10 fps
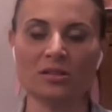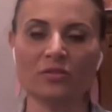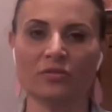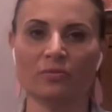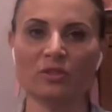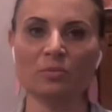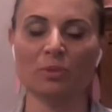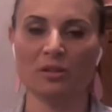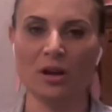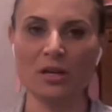need to
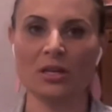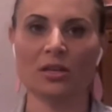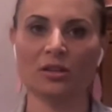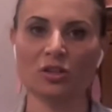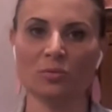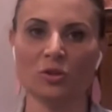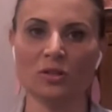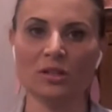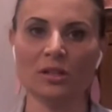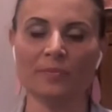belonging in
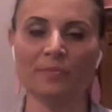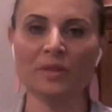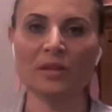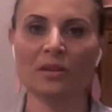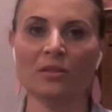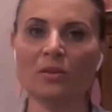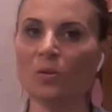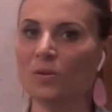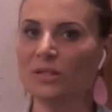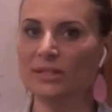community.
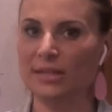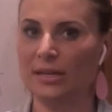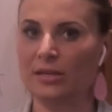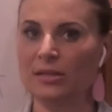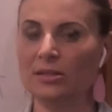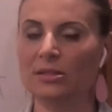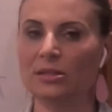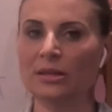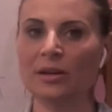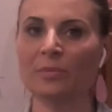In the olden
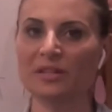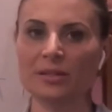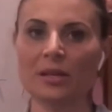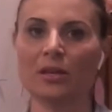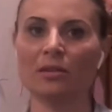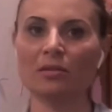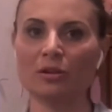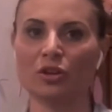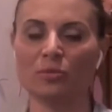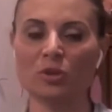days, and I'm not saying
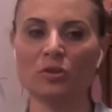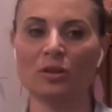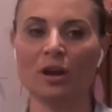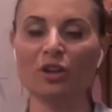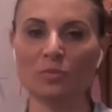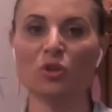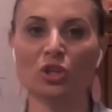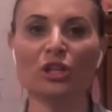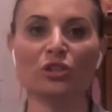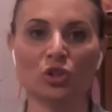that our
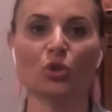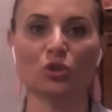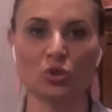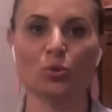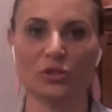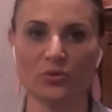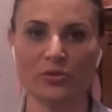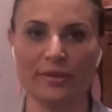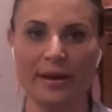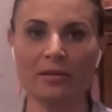community is a good
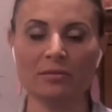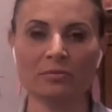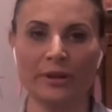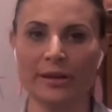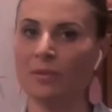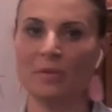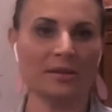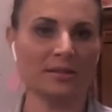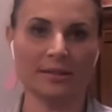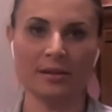source for that, right?
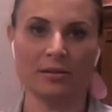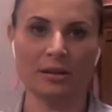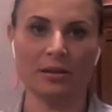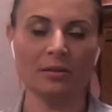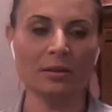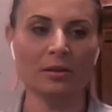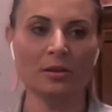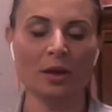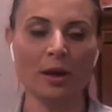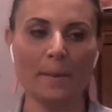I'm not discounting it.
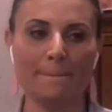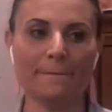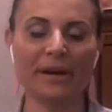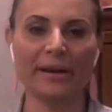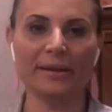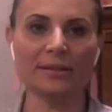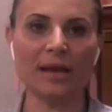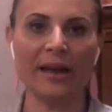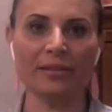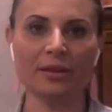
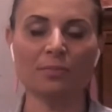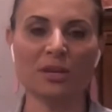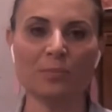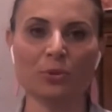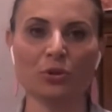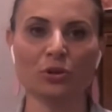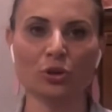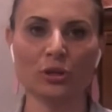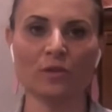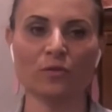But I think people
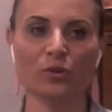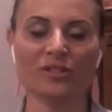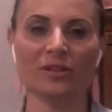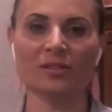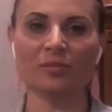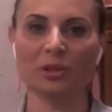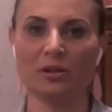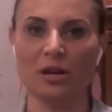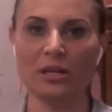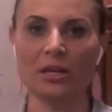are looking for a sense
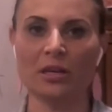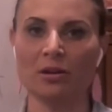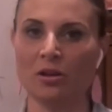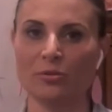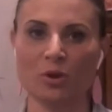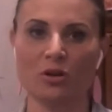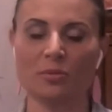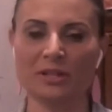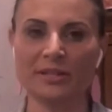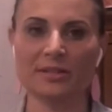of belonging in all the
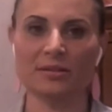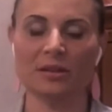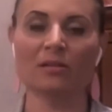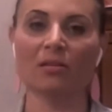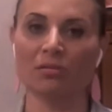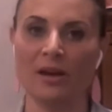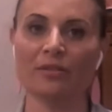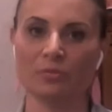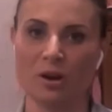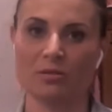wrong place, in a
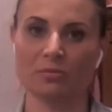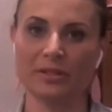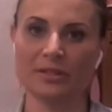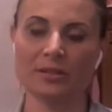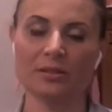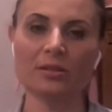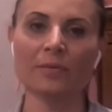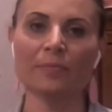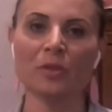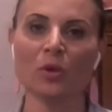lot of the wrong
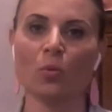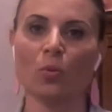places.